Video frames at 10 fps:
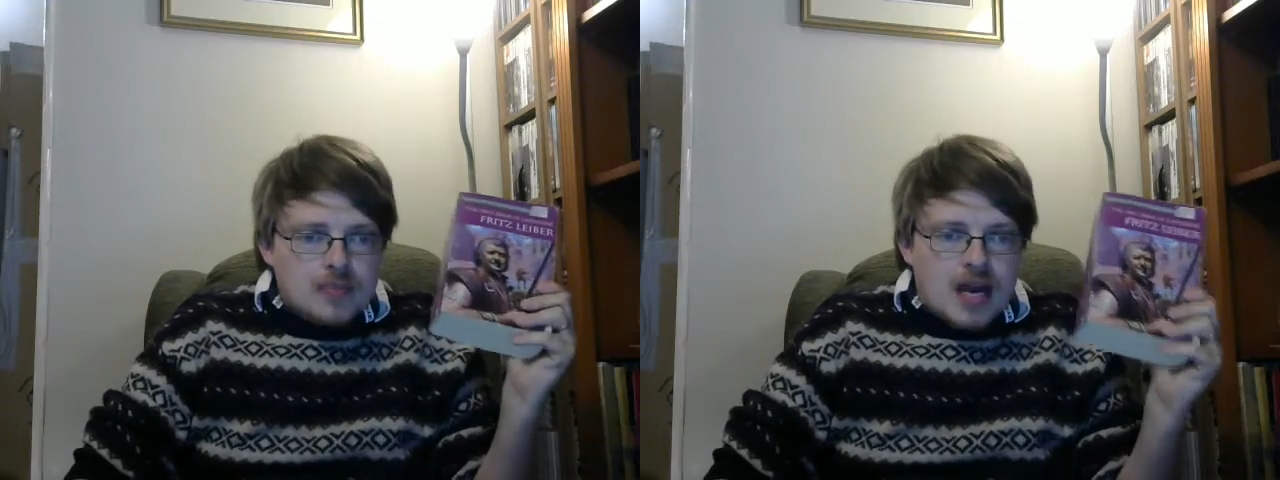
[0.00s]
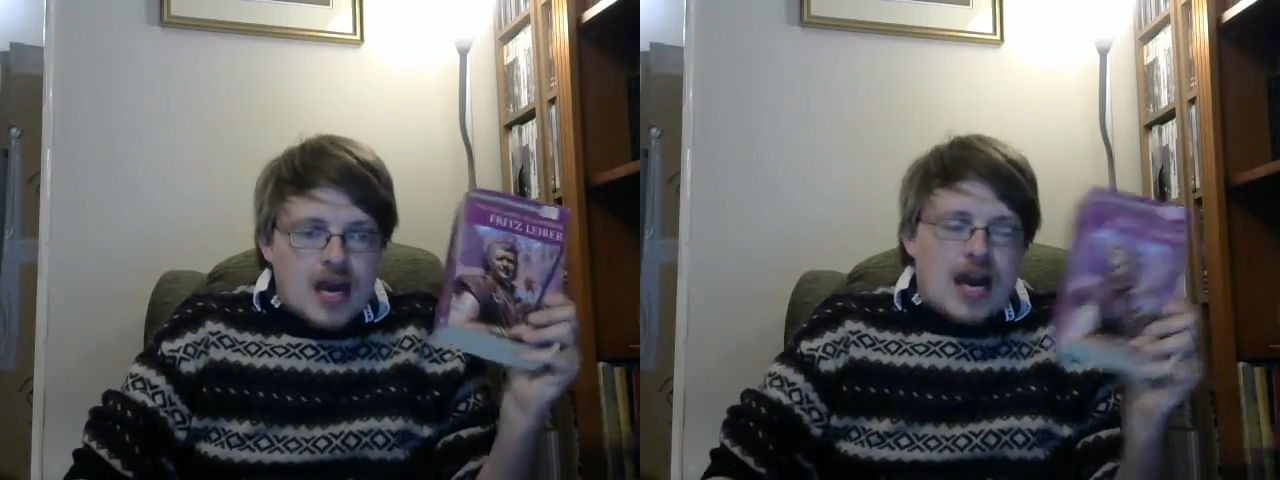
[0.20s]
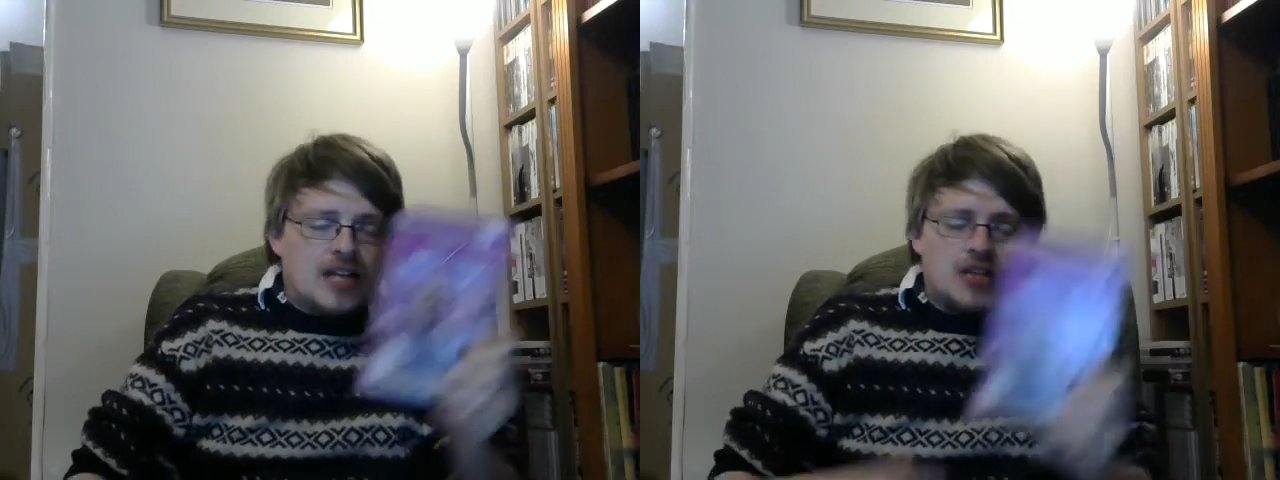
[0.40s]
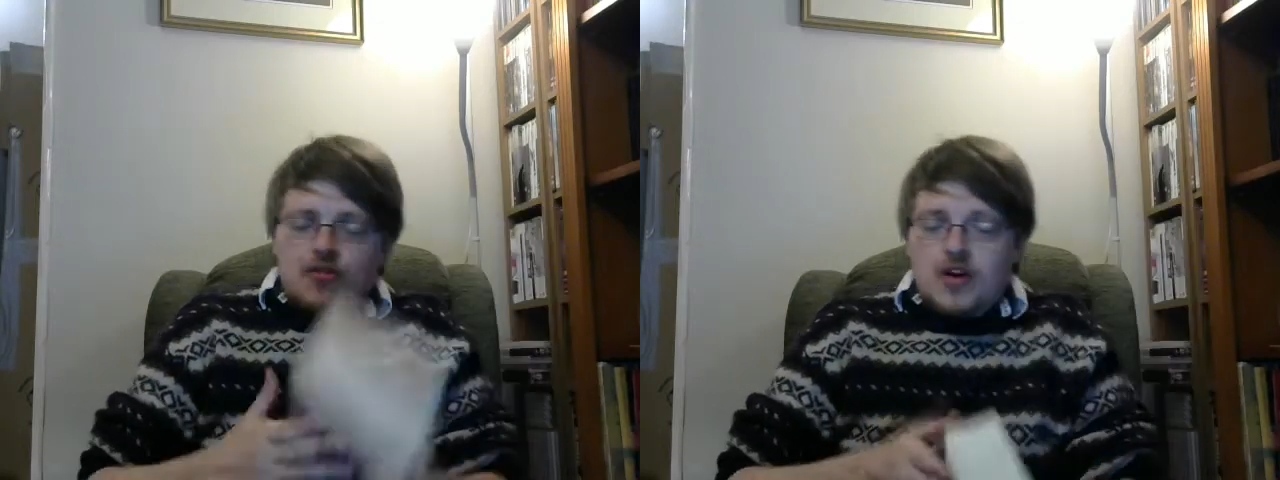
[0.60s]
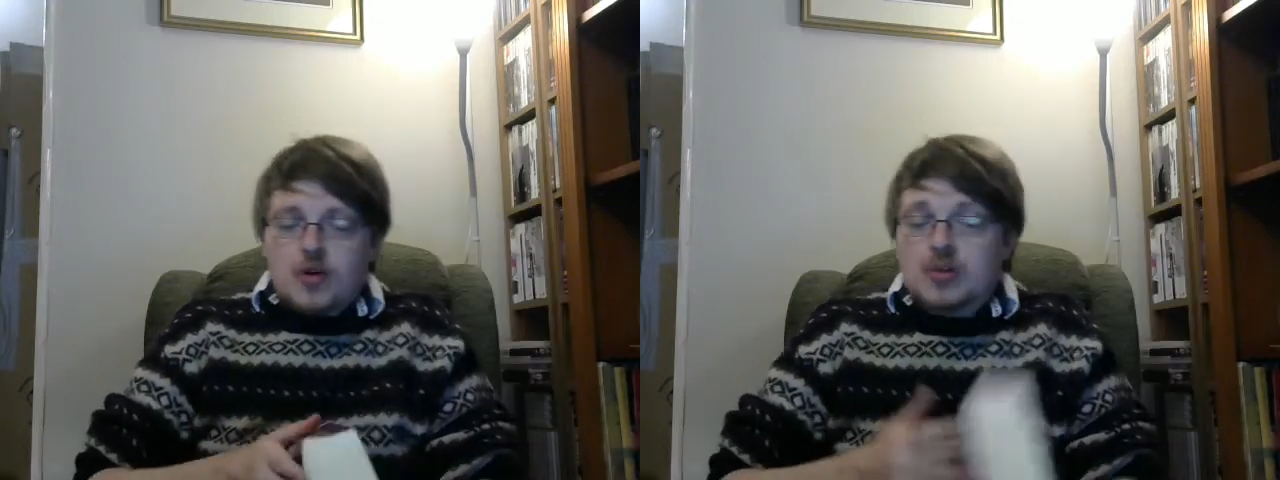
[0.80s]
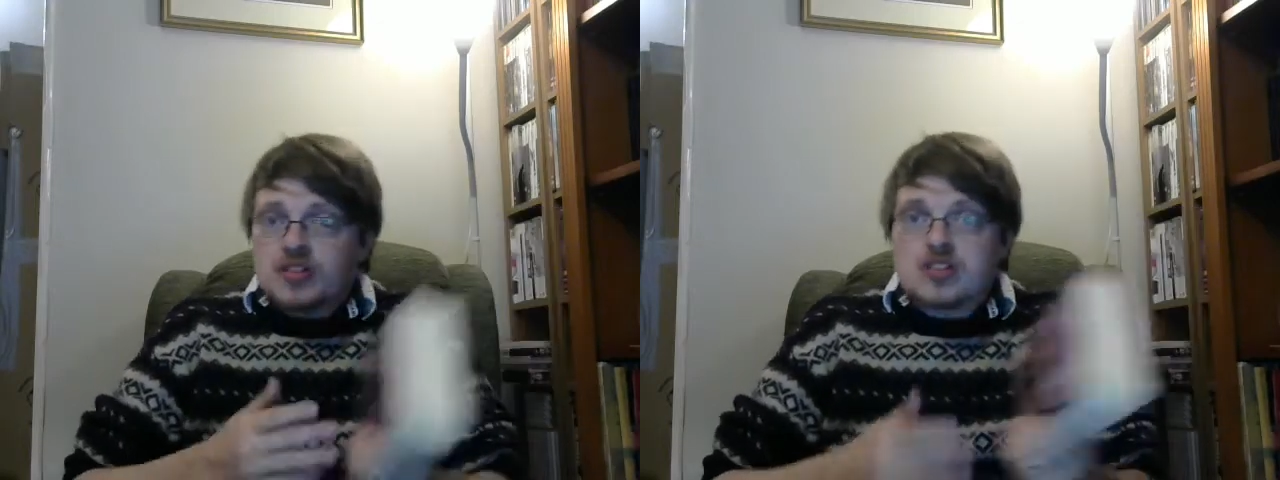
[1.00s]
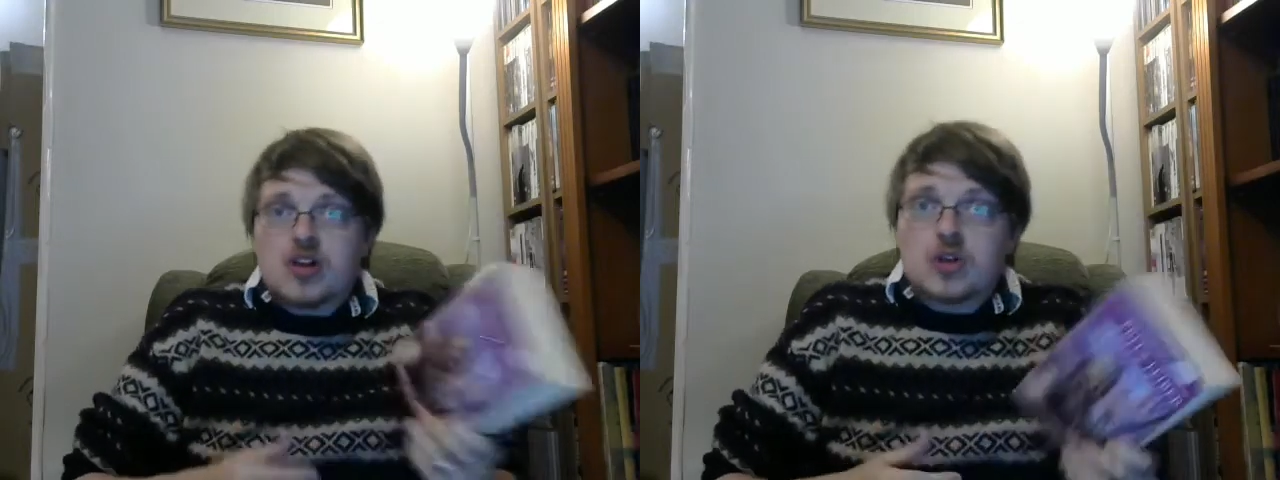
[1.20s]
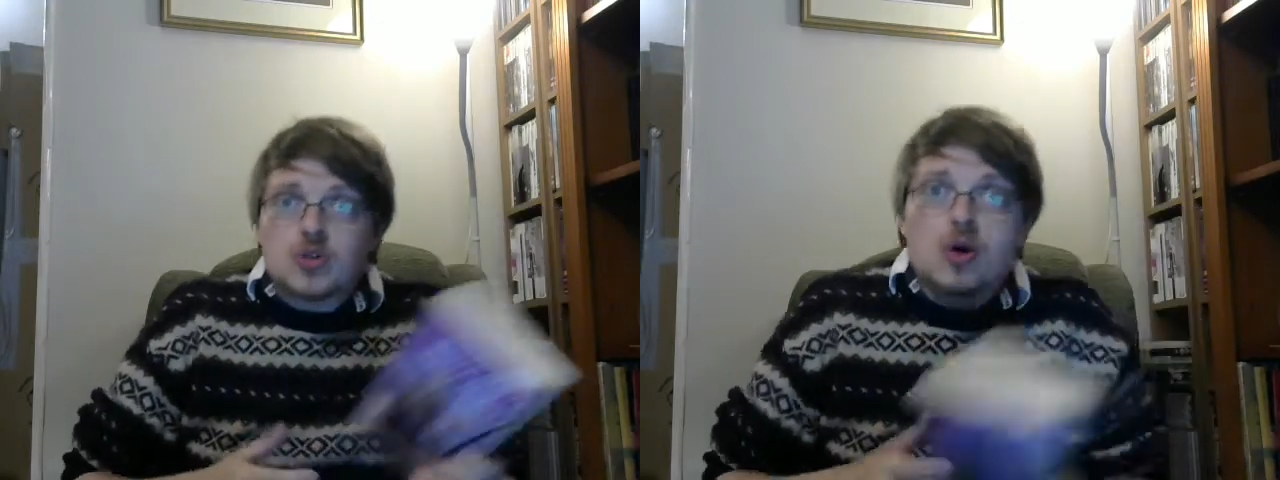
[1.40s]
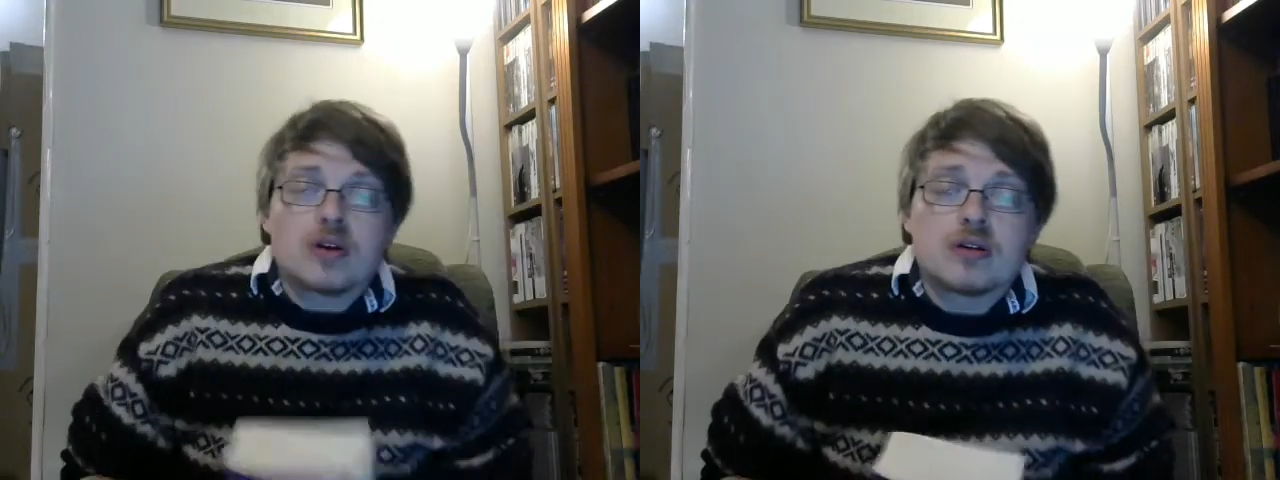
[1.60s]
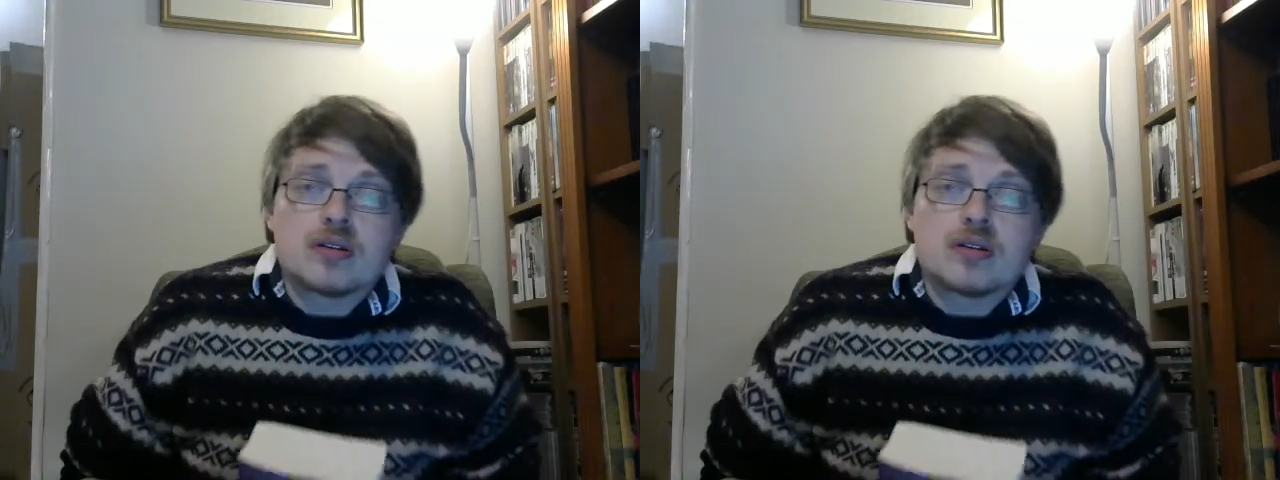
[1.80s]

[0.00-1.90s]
And in the final one, Stardock